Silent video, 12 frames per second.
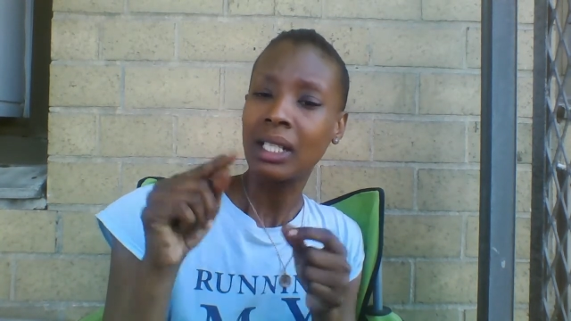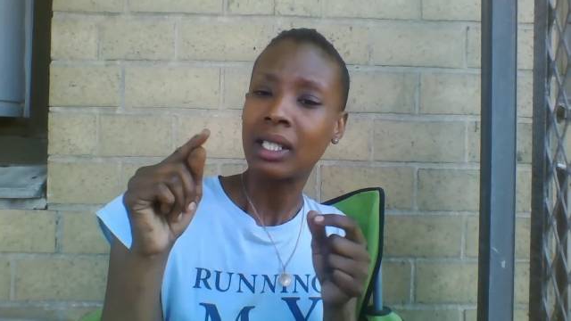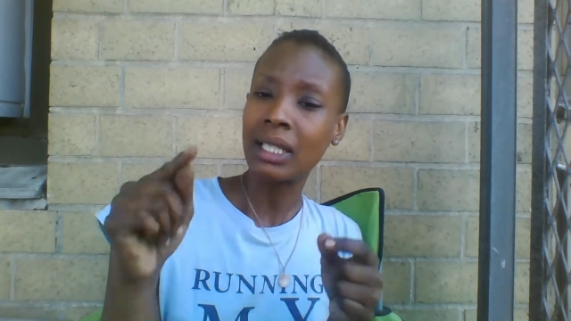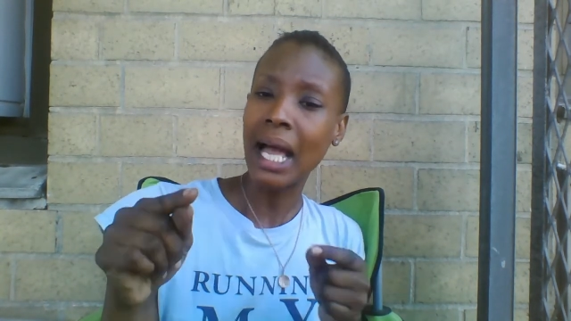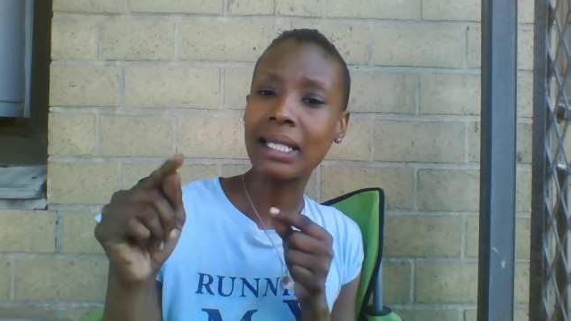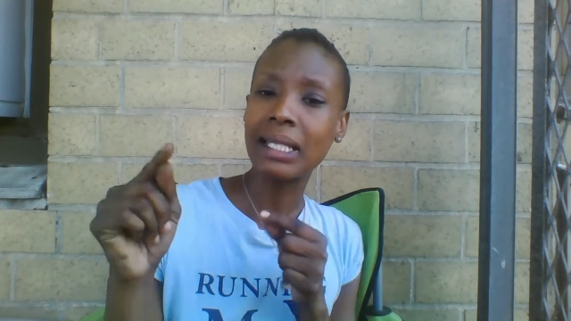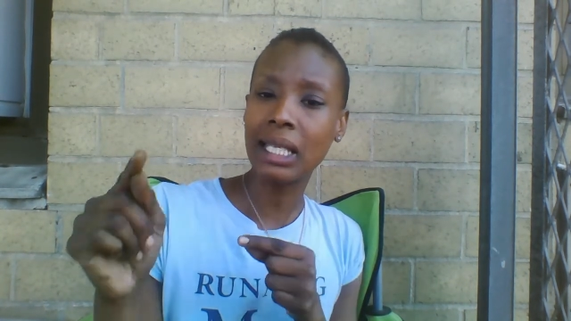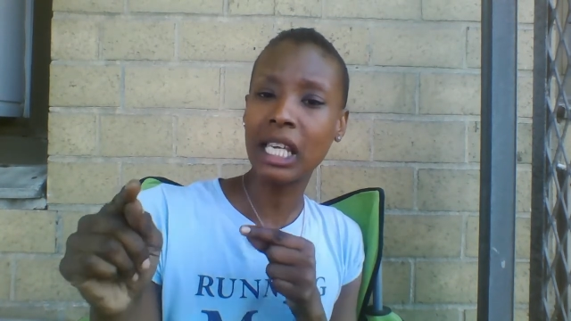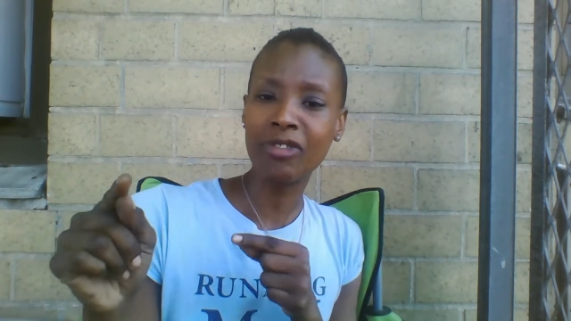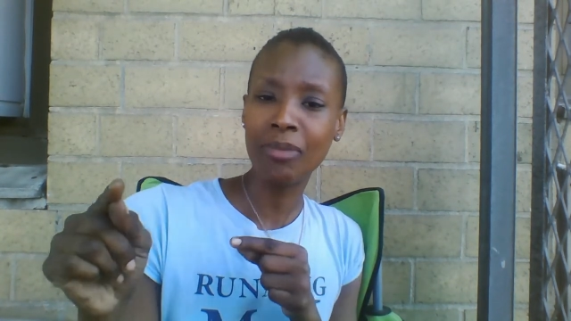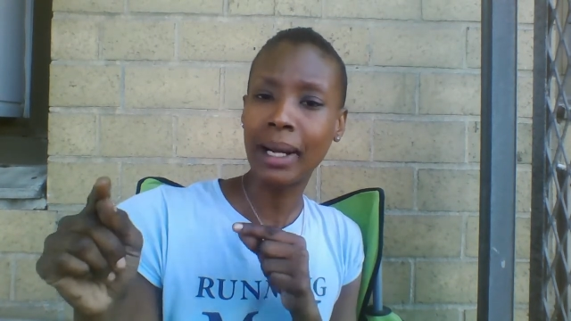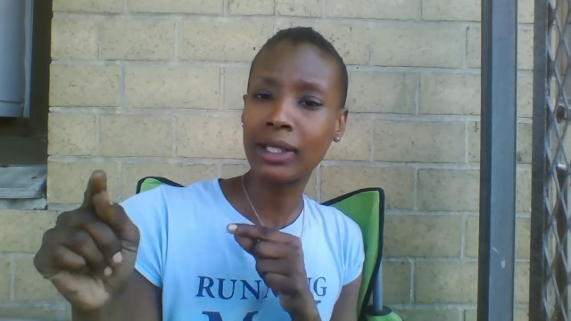not to
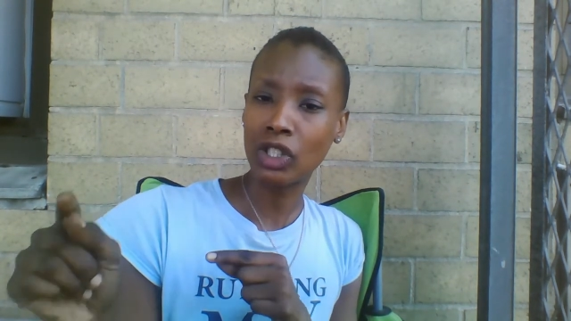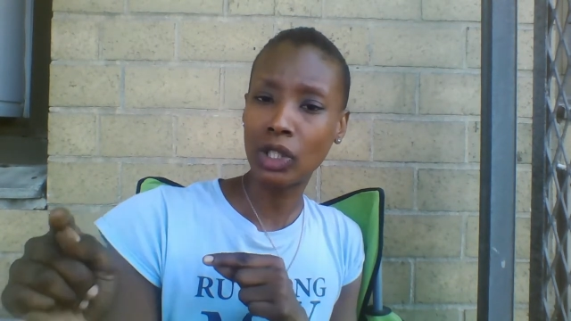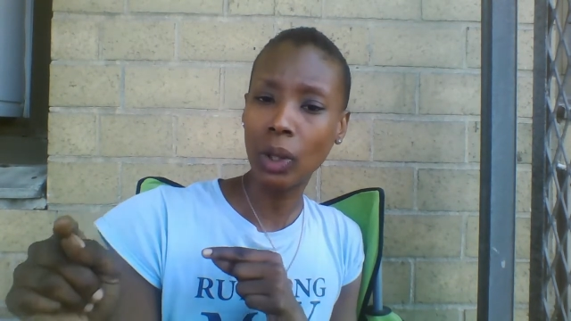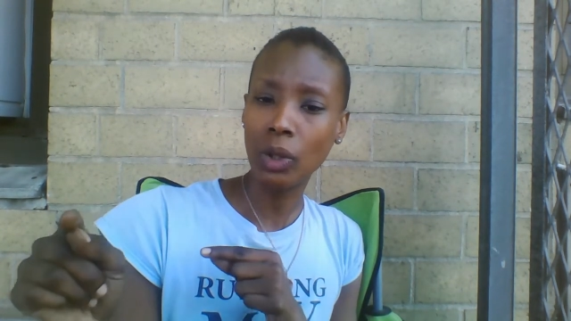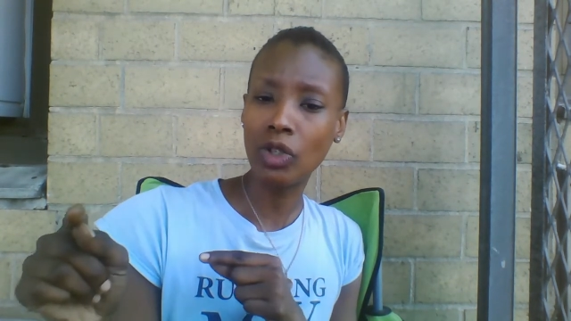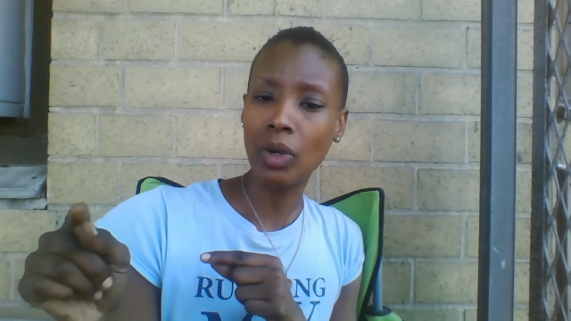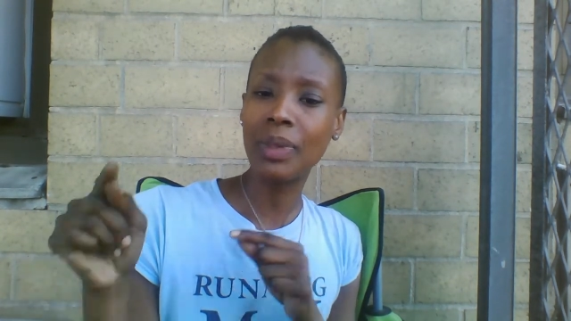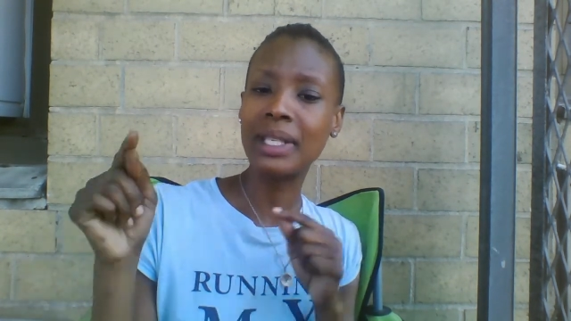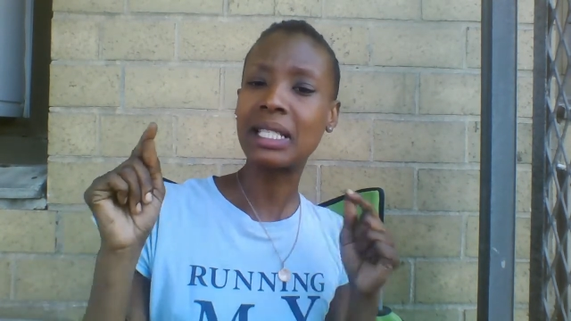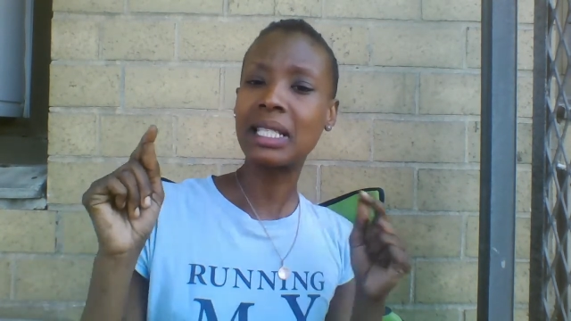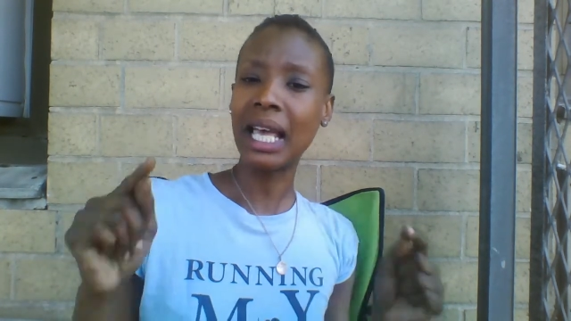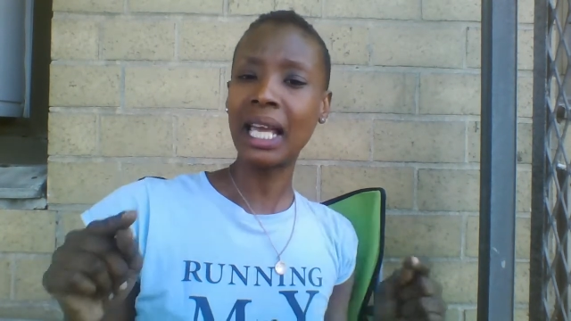give my children the
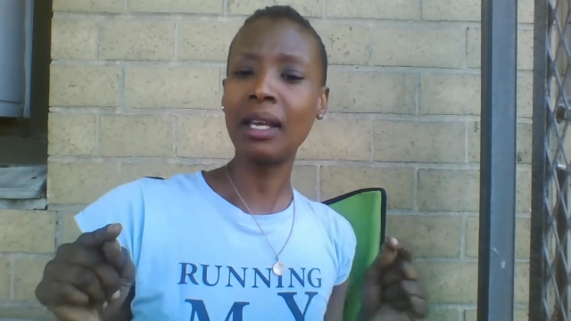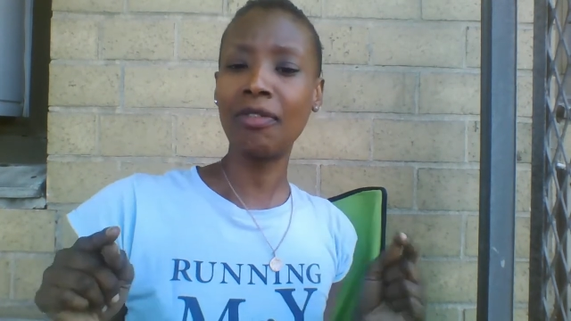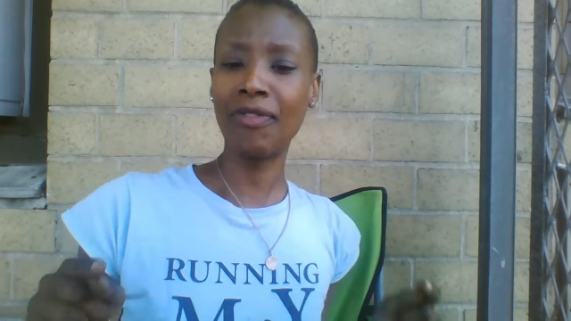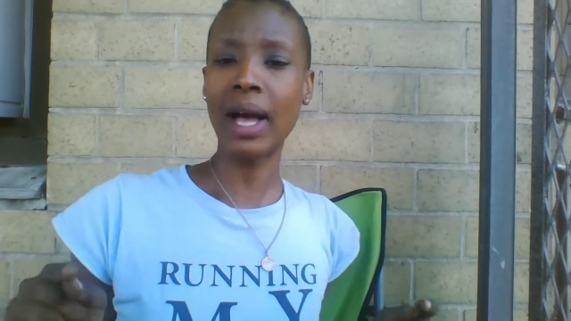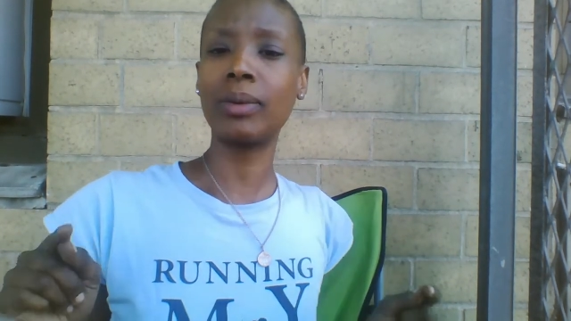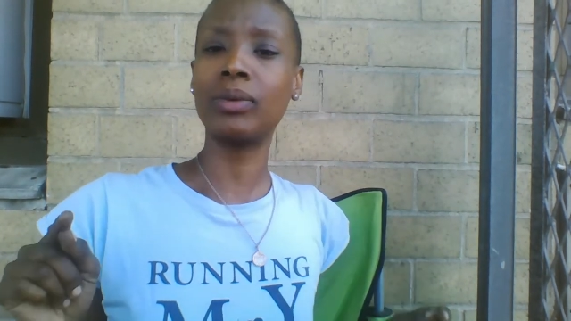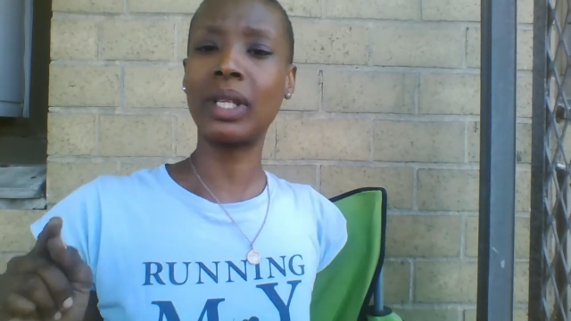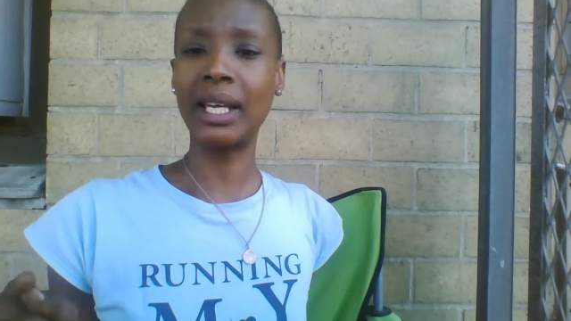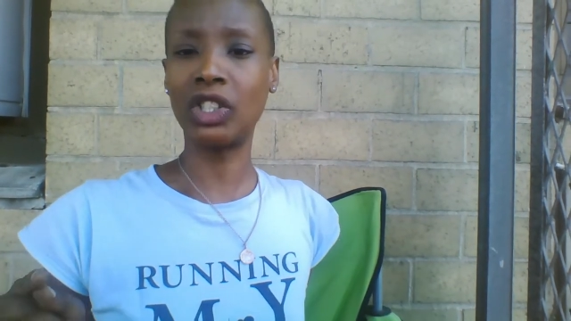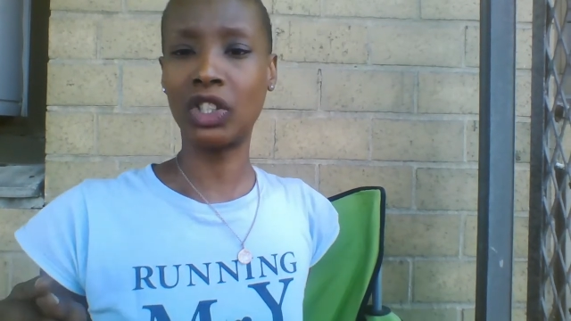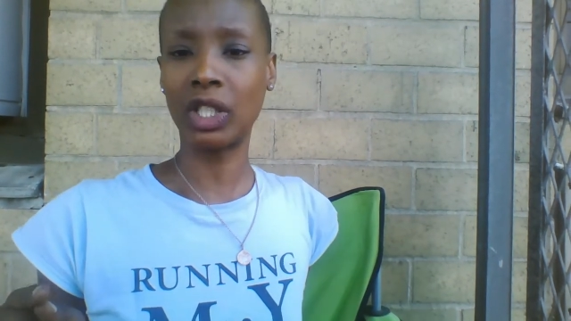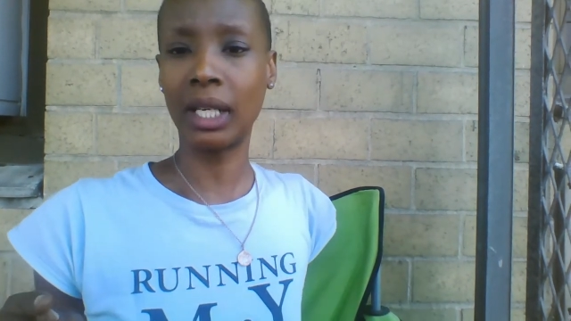same
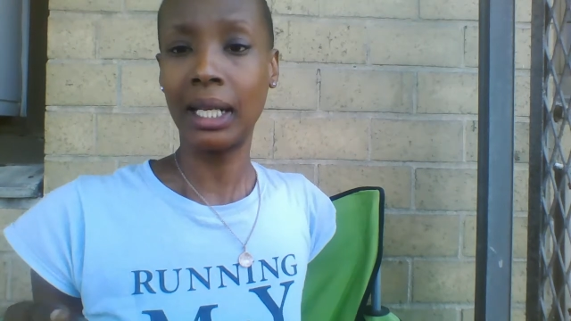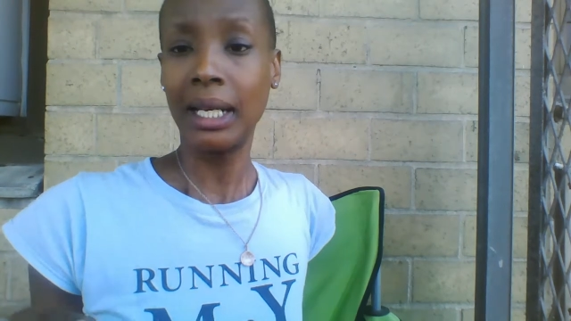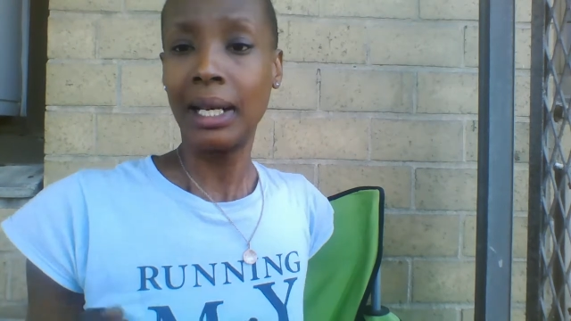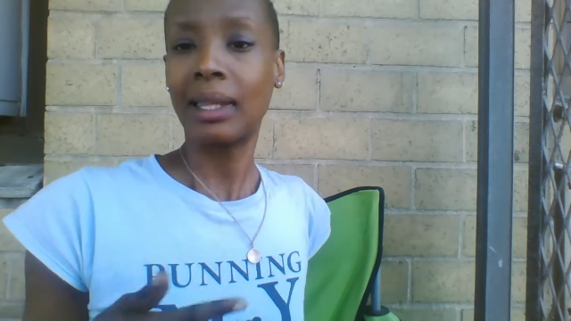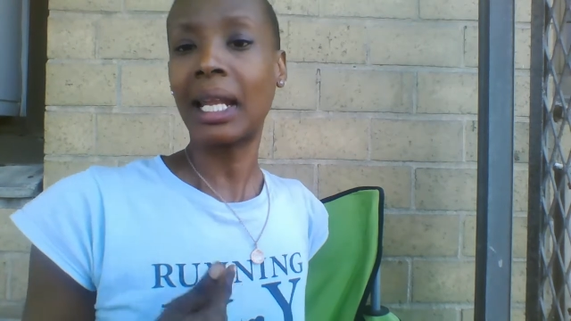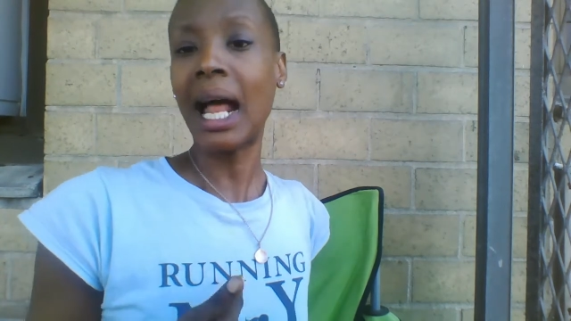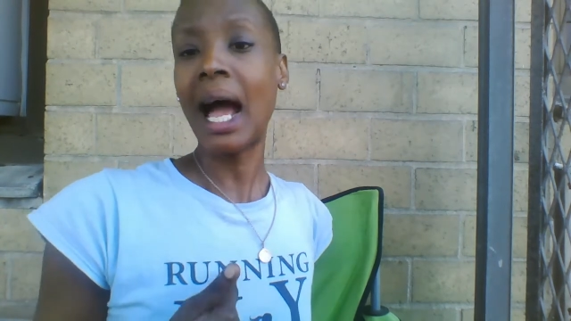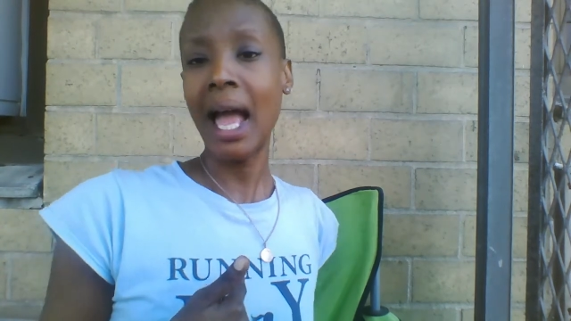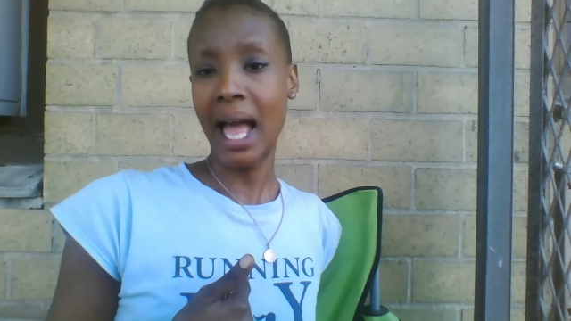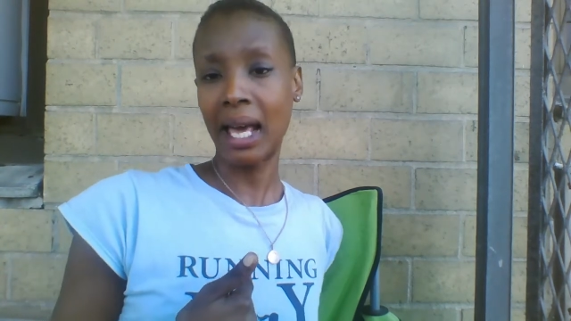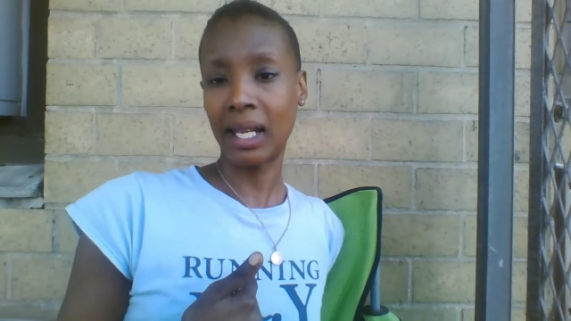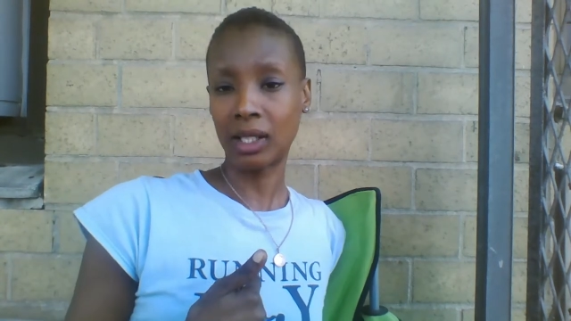foundation that I
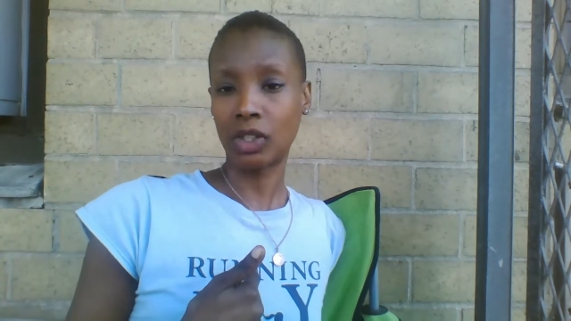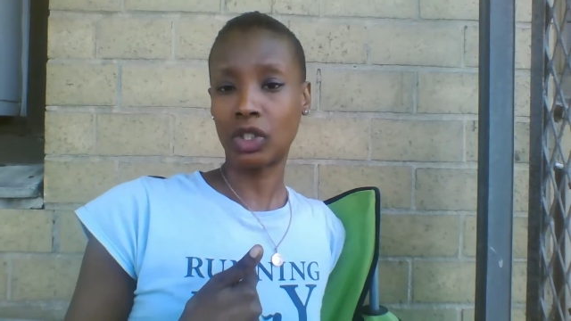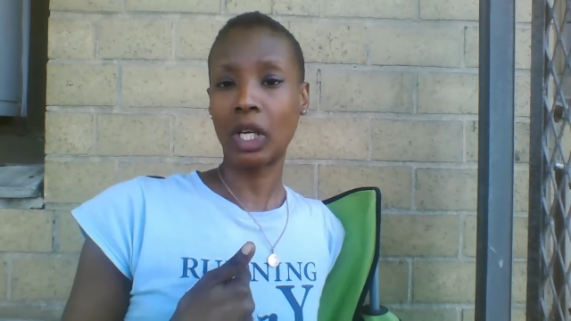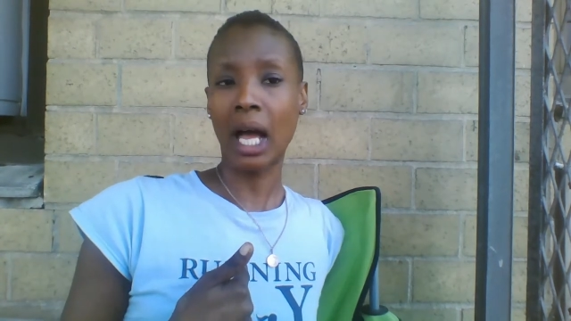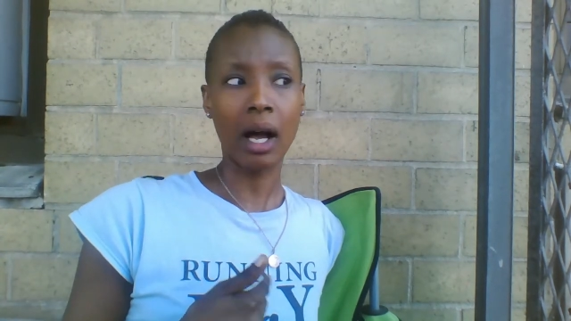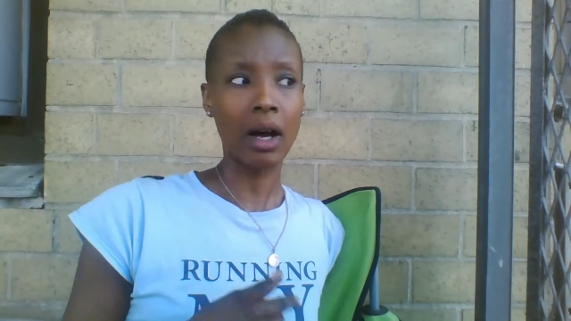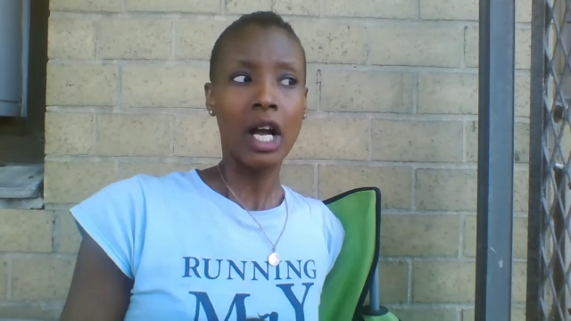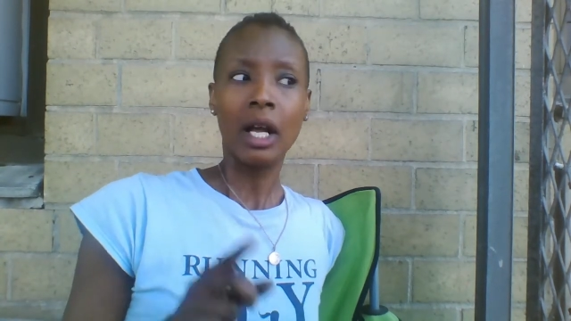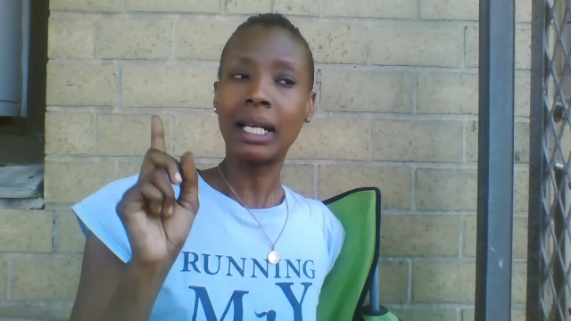had as a child?